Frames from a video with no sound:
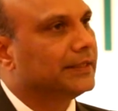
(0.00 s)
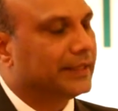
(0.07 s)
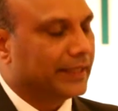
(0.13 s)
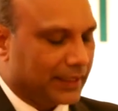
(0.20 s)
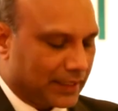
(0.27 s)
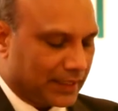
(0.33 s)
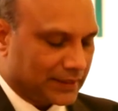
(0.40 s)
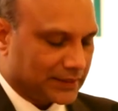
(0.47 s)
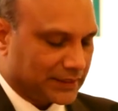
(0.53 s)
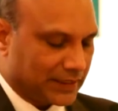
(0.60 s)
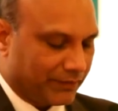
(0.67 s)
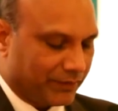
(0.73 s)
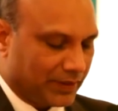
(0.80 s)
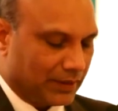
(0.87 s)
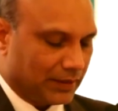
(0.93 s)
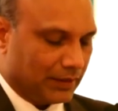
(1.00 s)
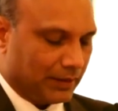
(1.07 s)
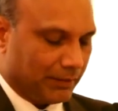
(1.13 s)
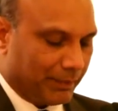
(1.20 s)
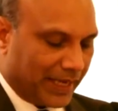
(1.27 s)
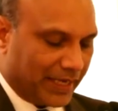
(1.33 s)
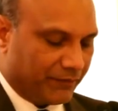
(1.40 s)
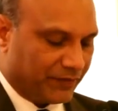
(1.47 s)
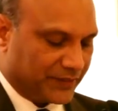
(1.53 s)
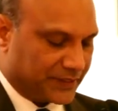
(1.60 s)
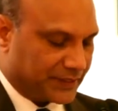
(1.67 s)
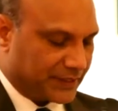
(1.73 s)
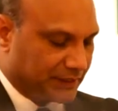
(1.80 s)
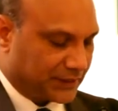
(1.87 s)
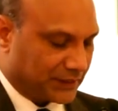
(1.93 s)
there are several
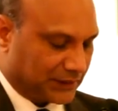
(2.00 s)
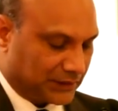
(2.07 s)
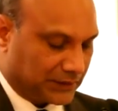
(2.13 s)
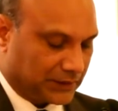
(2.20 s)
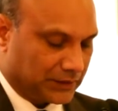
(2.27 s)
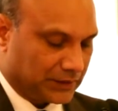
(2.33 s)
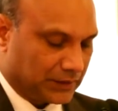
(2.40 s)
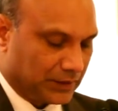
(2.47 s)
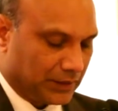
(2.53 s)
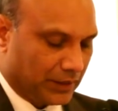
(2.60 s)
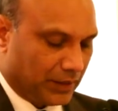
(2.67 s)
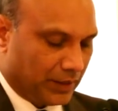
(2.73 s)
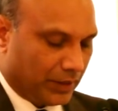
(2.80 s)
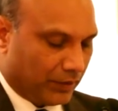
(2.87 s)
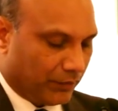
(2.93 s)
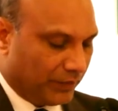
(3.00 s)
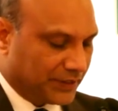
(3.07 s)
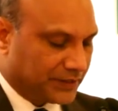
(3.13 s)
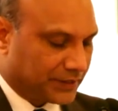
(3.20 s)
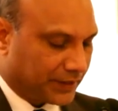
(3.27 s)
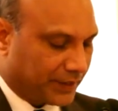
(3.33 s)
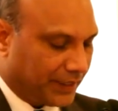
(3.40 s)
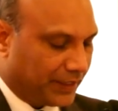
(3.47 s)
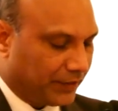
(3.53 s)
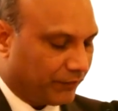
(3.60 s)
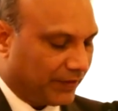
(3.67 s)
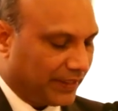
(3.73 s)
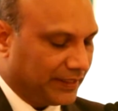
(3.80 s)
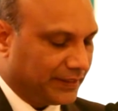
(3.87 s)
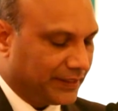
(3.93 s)
manifestations which
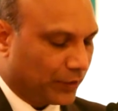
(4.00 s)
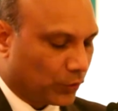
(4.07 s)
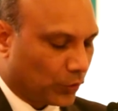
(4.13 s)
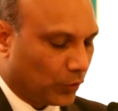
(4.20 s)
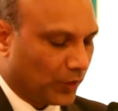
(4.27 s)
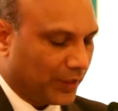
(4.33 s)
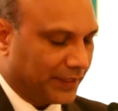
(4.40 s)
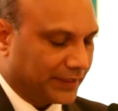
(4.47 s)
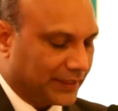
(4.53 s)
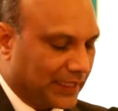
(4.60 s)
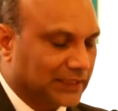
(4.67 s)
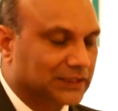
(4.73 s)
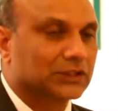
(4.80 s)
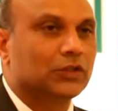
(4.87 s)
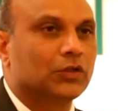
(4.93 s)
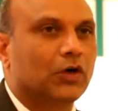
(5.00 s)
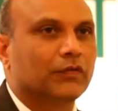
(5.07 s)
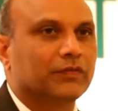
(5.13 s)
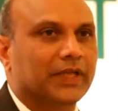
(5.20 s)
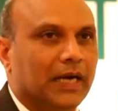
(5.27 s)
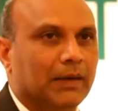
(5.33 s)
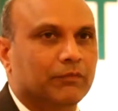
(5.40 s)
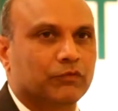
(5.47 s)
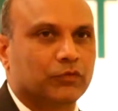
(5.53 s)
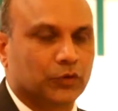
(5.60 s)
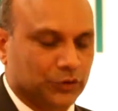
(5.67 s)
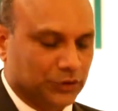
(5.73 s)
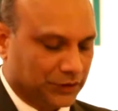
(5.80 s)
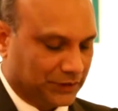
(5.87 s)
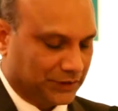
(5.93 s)
redefine the role and task of the armed
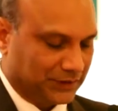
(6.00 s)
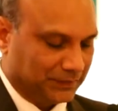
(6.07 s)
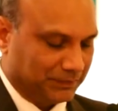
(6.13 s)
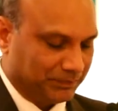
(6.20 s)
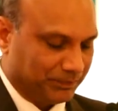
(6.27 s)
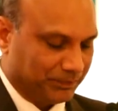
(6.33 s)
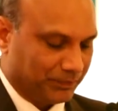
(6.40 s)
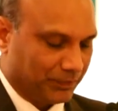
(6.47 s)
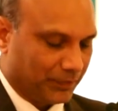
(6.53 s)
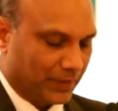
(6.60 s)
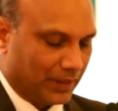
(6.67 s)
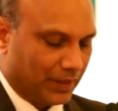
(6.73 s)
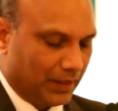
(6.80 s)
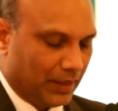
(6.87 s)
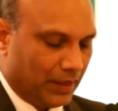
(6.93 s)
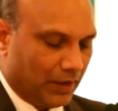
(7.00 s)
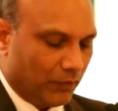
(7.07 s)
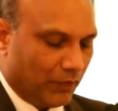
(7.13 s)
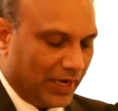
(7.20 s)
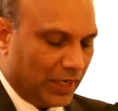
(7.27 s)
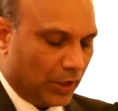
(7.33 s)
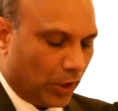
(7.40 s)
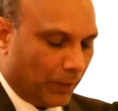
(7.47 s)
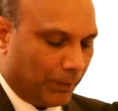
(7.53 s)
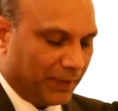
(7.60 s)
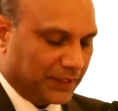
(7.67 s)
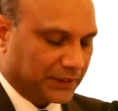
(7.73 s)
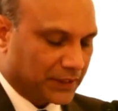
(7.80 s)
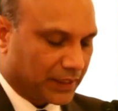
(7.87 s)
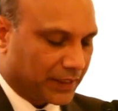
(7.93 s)
forces while
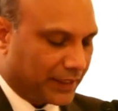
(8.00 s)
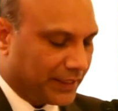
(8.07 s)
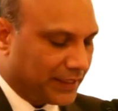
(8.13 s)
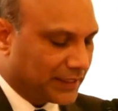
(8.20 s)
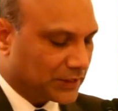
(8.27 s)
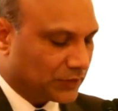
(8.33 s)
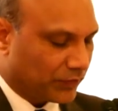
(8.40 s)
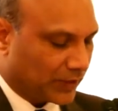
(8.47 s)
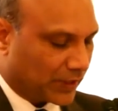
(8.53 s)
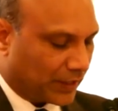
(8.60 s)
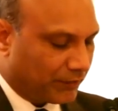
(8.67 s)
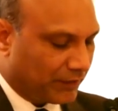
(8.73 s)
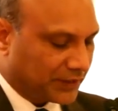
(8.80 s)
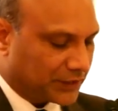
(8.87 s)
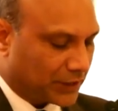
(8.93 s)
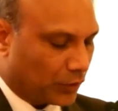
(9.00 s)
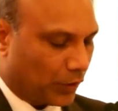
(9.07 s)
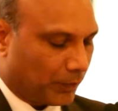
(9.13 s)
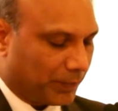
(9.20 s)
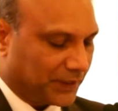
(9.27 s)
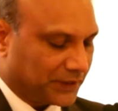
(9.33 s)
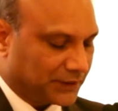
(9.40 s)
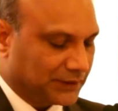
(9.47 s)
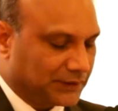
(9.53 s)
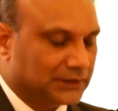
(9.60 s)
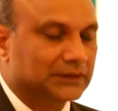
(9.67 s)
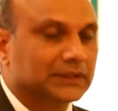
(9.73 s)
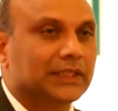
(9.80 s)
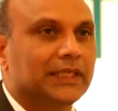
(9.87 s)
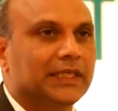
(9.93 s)
operational readiness for conventional operations